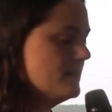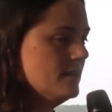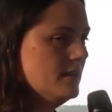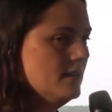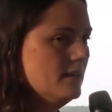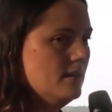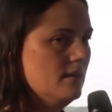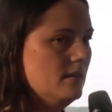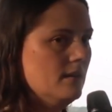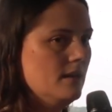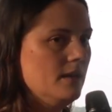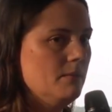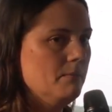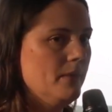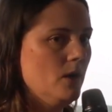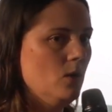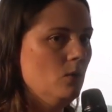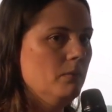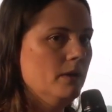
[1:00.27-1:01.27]

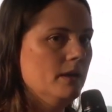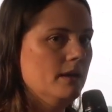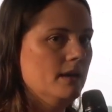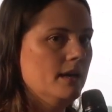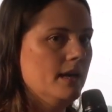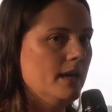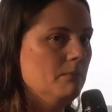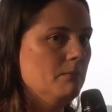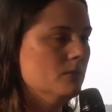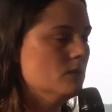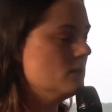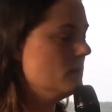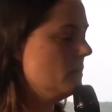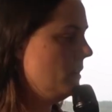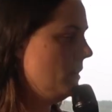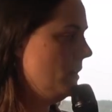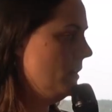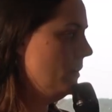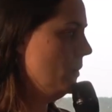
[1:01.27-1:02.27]
in Melbourne named
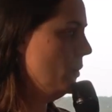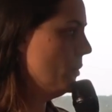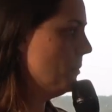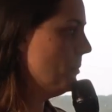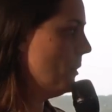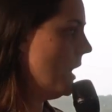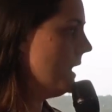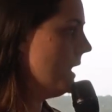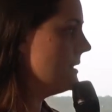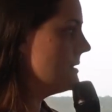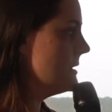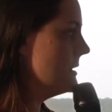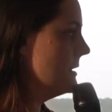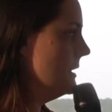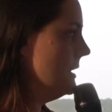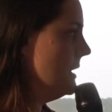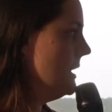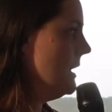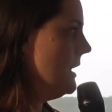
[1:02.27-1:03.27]
Luke Price.
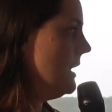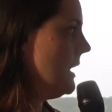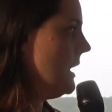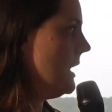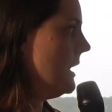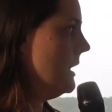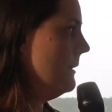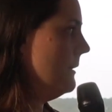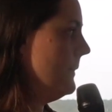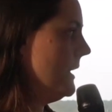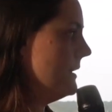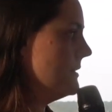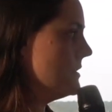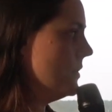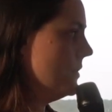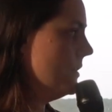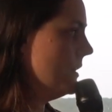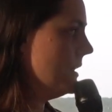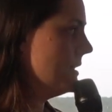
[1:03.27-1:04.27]
And
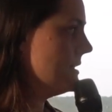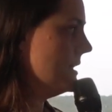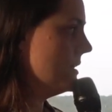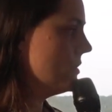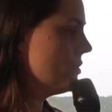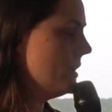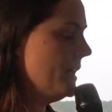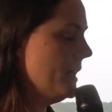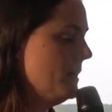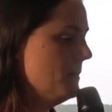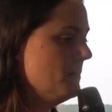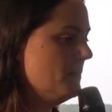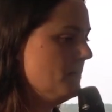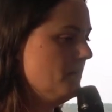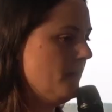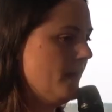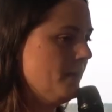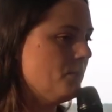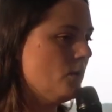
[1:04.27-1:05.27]
so essentially
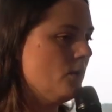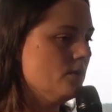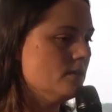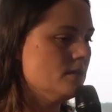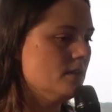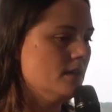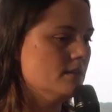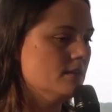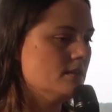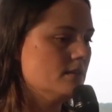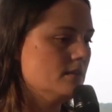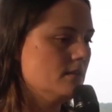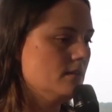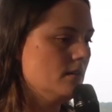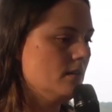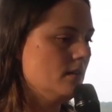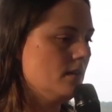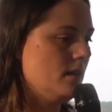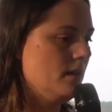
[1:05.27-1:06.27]
my process
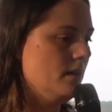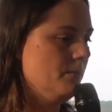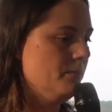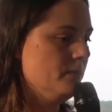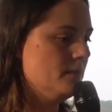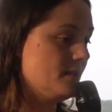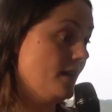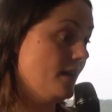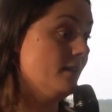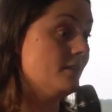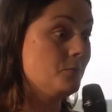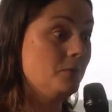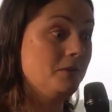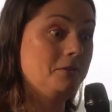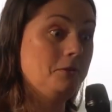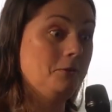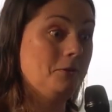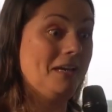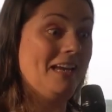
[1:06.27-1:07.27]
starts
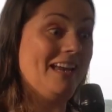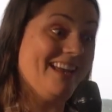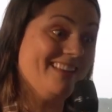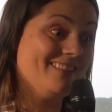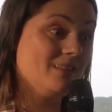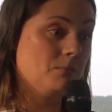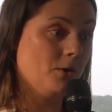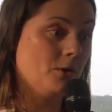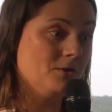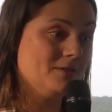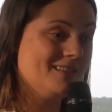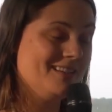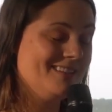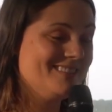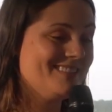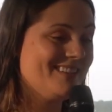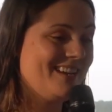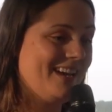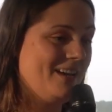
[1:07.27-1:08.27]
with looking at the
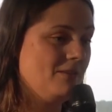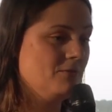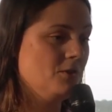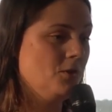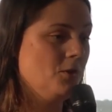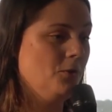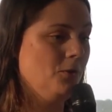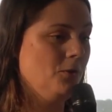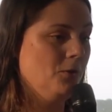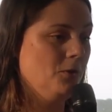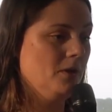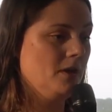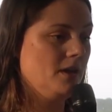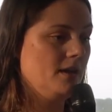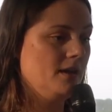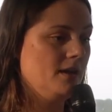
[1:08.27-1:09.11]
process. I have no